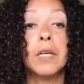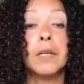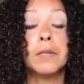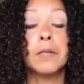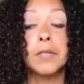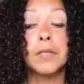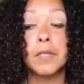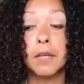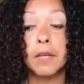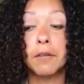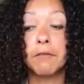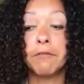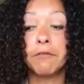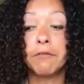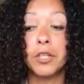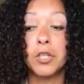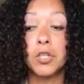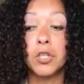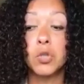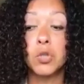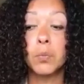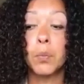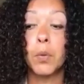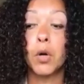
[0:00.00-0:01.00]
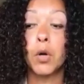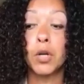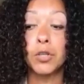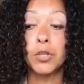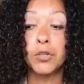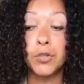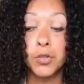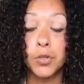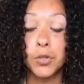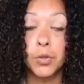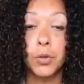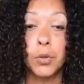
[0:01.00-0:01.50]
uh, SUNFISH
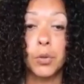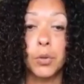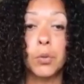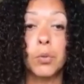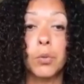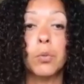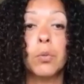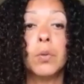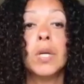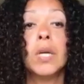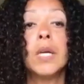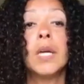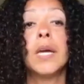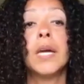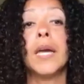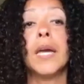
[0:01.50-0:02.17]
Part two,